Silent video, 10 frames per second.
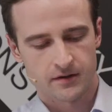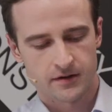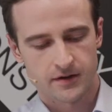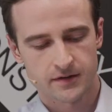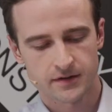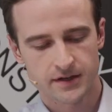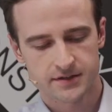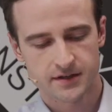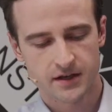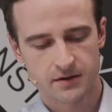In the
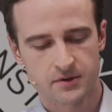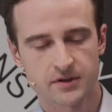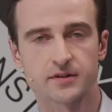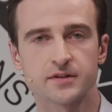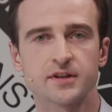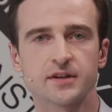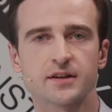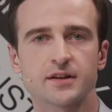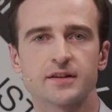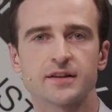next game, Dink
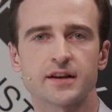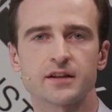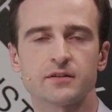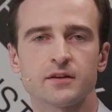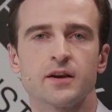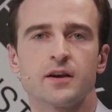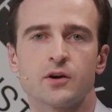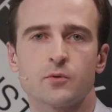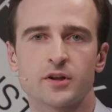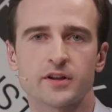Liren
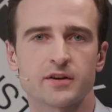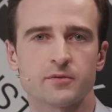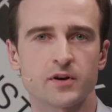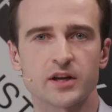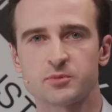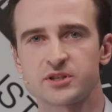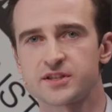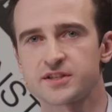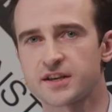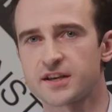will have white
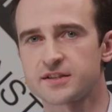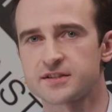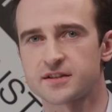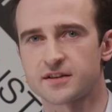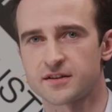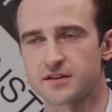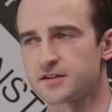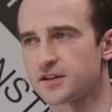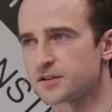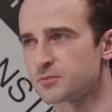pieces against
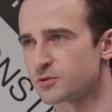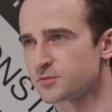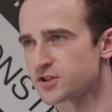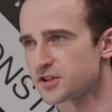Jan Nepomniachtchi.